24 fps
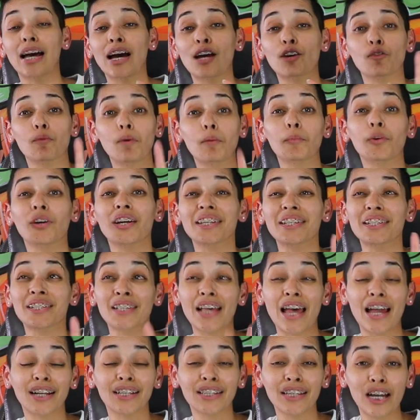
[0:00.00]
I don't remember
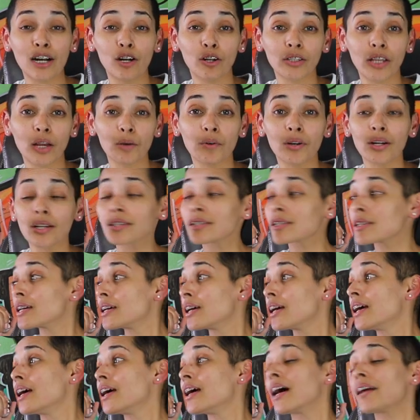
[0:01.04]
exactly how old I was.
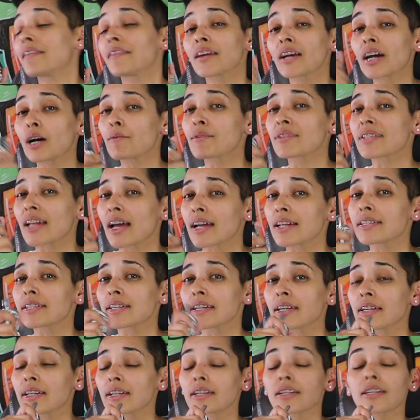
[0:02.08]
I think I was
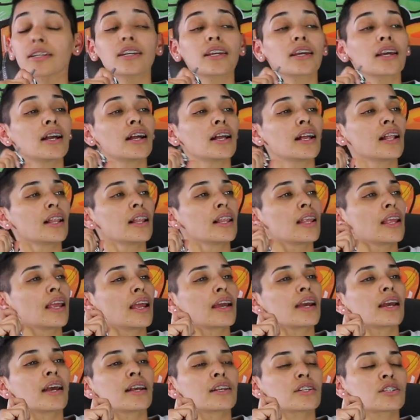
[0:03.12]
19.
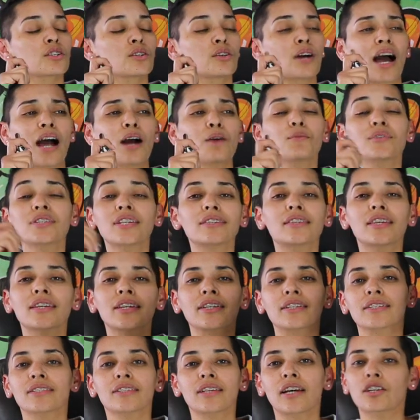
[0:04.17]
So I wasn't
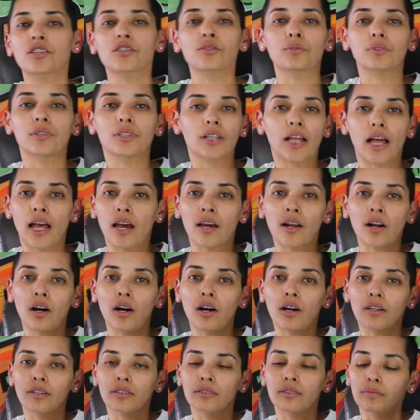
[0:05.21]
thinking sexual at
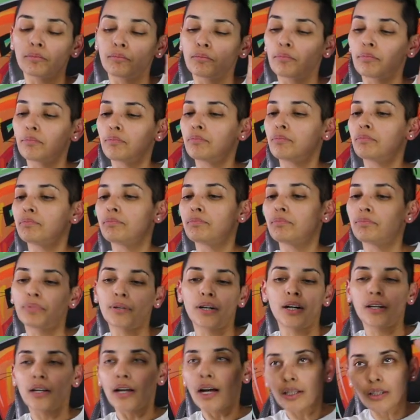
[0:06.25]
all.
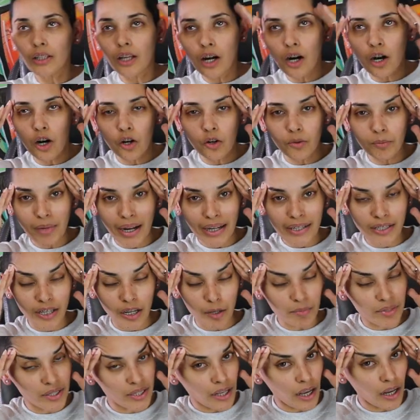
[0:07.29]
But hello, my
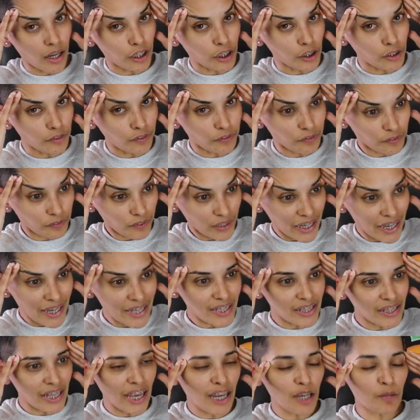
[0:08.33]
dumb self.
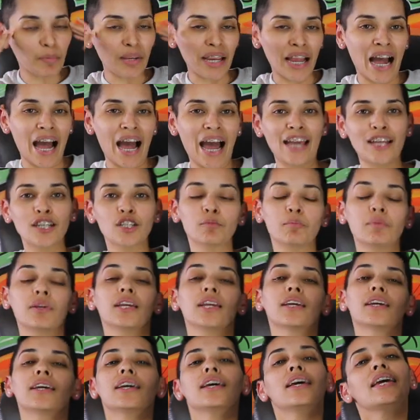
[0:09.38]
He's laying behind
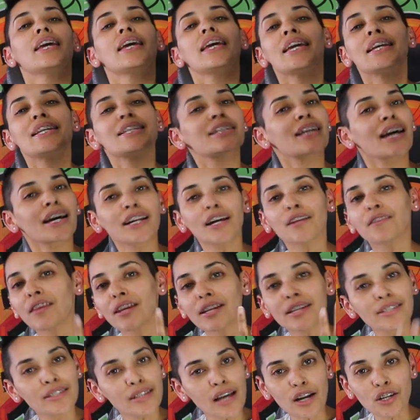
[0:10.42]
me. He's gonna
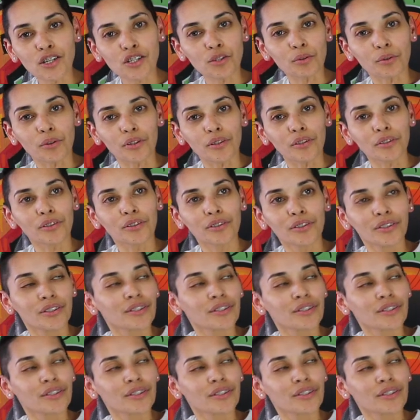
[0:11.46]
think sexual.